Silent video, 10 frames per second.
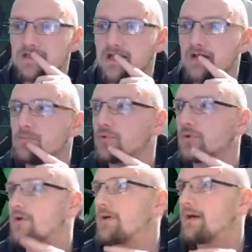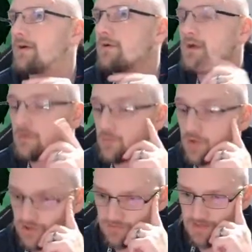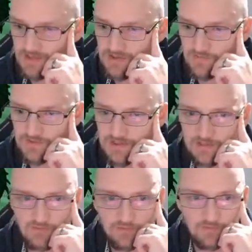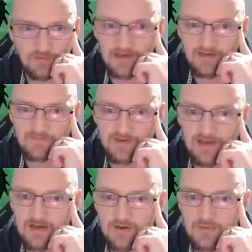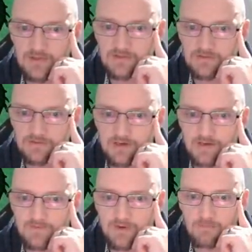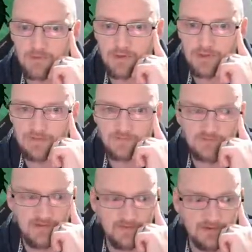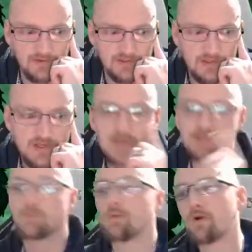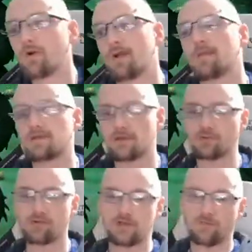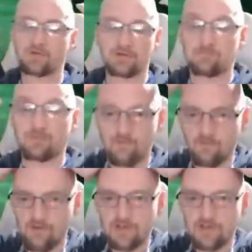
getting Mordecai out, which means obviously the problem I have now is I have no burns for Rathalos. So we will hit this on auto because I'm really